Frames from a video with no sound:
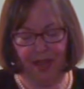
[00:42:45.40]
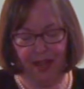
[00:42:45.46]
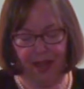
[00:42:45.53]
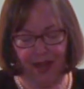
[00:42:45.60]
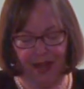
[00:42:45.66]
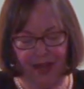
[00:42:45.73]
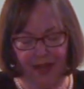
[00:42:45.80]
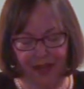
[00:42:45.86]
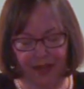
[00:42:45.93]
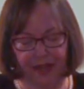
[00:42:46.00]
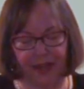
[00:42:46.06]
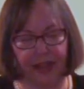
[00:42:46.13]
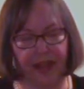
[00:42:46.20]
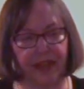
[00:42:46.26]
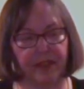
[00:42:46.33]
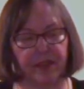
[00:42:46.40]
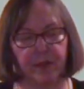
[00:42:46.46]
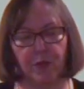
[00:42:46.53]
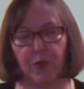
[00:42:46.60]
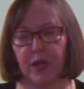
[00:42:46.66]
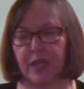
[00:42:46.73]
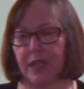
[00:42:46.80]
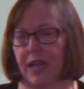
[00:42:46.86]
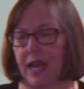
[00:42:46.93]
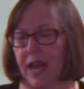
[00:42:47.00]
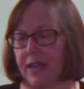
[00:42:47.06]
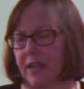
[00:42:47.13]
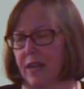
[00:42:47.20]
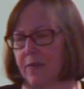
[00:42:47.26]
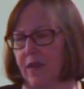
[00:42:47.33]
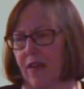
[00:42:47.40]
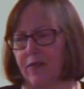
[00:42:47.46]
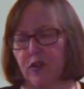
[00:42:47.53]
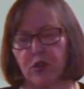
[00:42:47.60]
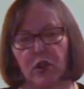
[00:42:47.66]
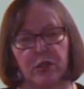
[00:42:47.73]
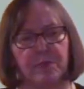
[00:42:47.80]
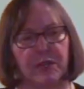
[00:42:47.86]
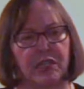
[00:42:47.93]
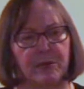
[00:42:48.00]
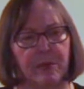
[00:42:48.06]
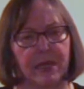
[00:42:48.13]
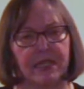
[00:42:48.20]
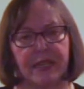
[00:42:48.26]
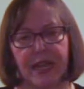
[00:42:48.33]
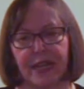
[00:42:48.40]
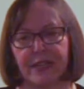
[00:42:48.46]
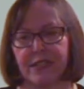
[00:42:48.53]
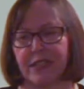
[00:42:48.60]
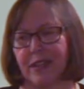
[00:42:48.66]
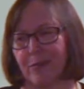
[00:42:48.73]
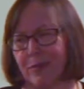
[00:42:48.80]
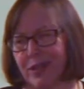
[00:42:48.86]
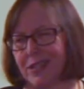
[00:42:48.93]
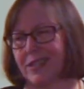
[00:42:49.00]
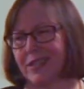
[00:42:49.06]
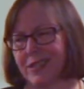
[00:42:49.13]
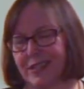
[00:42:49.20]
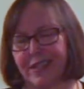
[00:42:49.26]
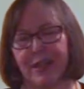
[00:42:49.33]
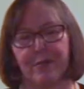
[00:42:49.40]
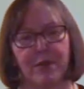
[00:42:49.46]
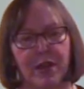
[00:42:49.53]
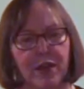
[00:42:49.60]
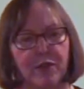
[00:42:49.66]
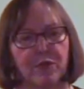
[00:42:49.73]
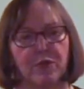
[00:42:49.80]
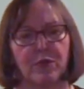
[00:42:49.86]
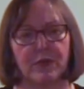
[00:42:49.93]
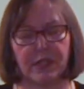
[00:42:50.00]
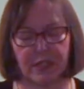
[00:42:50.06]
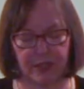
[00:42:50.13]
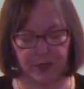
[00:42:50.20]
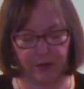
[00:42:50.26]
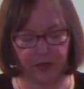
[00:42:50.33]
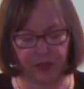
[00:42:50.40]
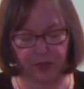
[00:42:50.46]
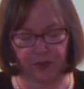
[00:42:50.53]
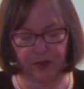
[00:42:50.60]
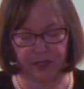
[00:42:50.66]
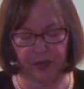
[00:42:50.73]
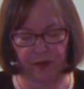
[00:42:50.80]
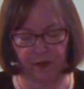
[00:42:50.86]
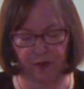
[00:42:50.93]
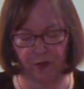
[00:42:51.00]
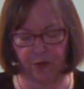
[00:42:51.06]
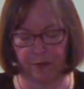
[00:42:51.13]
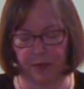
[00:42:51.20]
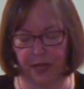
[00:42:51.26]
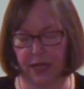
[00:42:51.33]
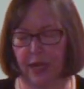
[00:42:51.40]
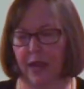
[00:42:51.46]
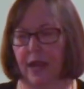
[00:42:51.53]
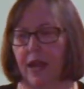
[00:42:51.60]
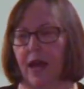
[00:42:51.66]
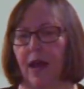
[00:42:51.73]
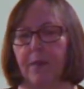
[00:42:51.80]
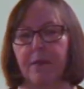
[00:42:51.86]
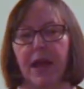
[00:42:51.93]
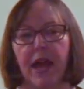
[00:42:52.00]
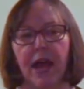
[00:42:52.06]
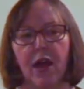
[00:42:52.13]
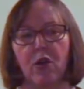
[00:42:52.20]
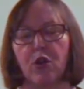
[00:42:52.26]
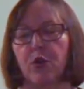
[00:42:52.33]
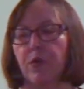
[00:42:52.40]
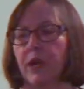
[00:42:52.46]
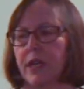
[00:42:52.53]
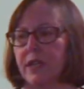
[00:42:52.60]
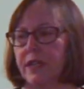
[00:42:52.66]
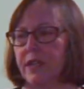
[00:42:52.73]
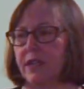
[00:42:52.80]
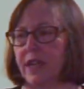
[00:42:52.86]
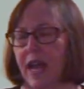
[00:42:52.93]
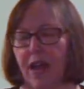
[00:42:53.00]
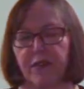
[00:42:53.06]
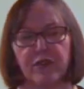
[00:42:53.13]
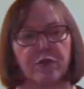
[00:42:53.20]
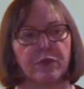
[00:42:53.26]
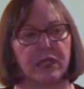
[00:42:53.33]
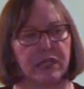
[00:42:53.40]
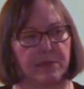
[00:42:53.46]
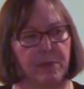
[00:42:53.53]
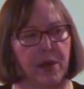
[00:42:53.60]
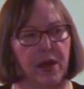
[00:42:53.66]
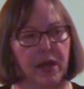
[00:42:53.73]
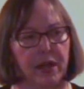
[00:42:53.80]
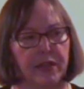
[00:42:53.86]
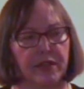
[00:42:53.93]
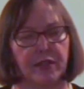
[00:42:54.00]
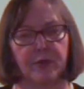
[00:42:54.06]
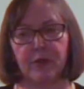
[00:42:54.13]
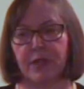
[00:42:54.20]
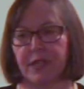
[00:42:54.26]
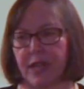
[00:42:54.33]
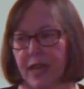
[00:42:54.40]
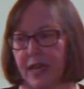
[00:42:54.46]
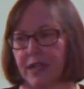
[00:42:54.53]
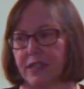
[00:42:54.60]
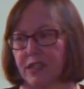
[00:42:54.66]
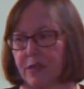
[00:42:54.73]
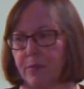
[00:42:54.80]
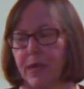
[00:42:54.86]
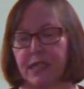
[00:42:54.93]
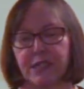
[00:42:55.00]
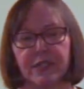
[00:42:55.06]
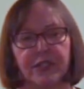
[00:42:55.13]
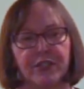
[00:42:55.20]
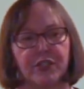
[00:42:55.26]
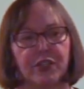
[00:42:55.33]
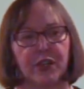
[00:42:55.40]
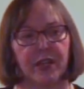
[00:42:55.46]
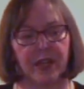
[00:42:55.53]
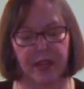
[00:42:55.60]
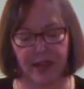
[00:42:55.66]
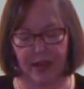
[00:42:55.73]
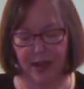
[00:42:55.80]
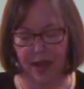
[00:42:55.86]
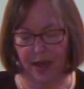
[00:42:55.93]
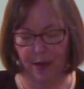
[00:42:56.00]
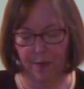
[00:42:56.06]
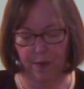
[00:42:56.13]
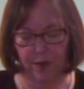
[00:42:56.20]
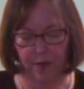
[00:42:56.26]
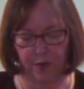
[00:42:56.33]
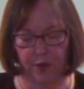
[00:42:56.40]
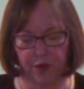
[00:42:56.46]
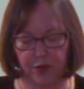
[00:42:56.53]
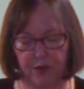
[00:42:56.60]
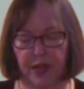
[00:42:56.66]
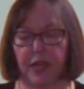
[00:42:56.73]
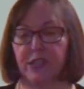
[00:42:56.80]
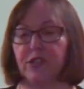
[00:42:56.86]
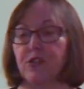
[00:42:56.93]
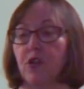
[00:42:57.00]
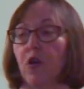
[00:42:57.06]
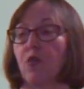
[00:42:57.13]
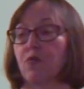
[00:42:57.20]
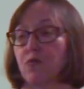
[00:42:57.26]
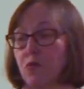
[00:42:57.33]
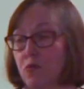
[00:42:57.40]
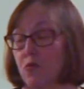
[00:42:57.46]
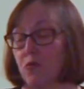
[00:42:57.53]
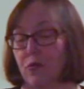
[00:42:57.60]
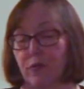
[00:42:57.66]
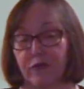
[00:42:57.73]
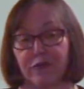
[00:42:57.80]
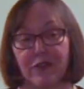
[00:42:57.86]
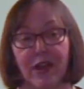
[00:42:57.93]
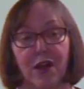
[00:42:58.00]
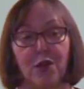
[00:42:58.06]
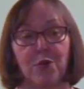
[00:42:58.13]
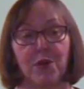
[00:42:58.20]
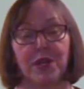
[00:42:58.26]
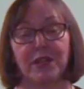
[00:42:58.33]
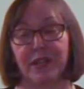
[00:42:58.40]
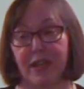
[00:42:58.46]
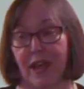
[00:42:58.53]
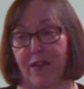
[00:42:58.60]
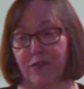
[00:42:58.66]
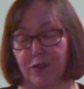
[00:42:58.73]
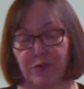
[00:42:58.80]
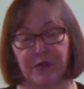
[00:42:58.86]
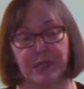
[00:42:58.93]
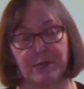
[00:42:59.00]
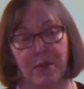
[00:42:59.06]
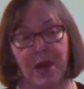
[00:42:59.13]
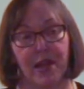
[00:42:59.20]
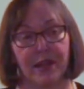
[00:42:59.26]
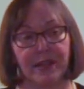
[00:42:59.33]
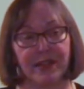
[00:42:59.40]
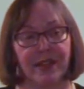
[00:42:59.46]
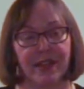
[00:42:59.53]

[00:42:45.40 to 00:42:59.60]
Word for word: uh, and one, I didn't haven't talked much about texting, but it's the same kind of rules as using your cell phone. But um, how quickly do you have to respond to a text message? Um, well, there is no rule for how quickly you have to respond,